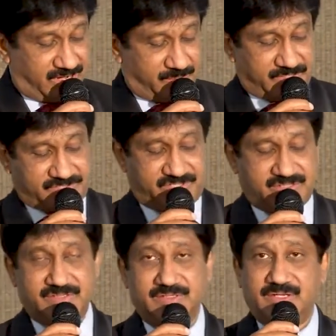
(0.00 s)

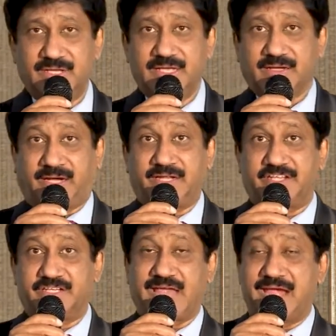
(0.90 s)
elements? And
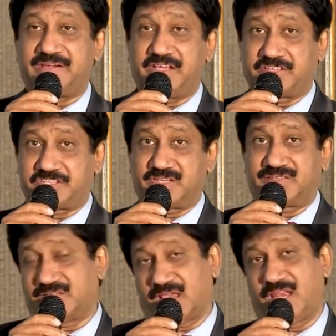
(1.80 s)
these anti
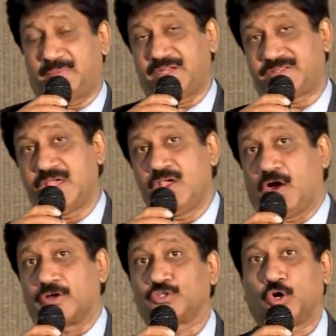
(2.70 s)
Christian elements
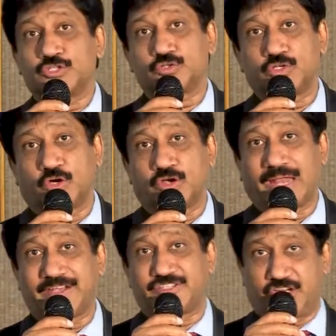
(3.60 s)
are those who don't
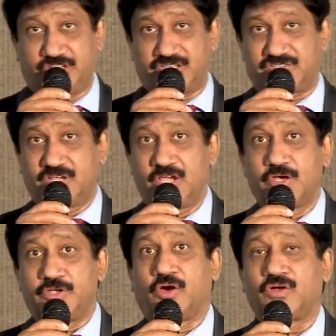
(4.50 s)
like Jesus,
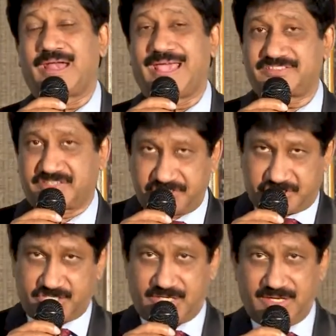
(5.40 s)
don't like
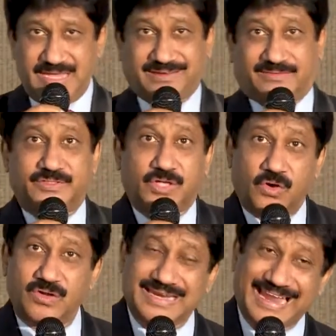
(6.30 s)
Christian,
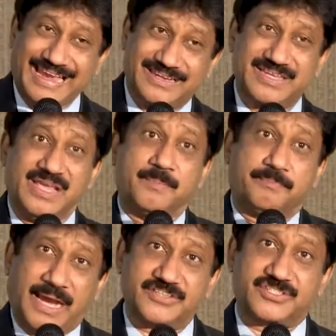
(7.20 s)
don't like
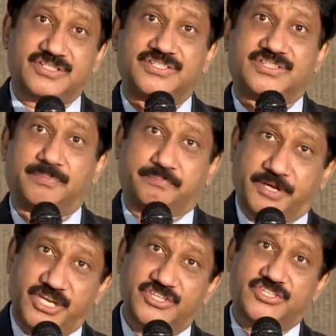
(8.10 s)
pastors or
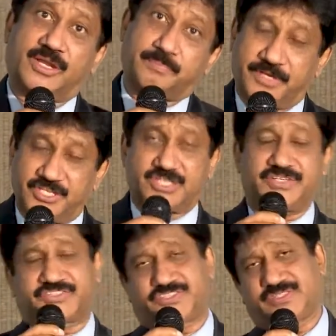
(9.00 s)
priests or
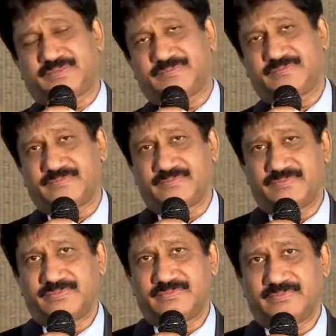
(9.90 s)
preachers.
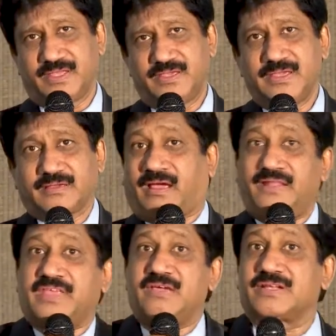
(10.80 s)

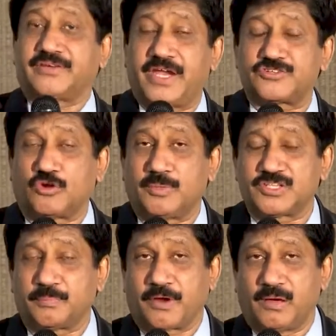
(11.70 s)
And they will create so
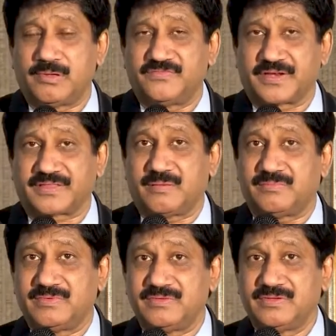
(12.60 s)
much of problem for them.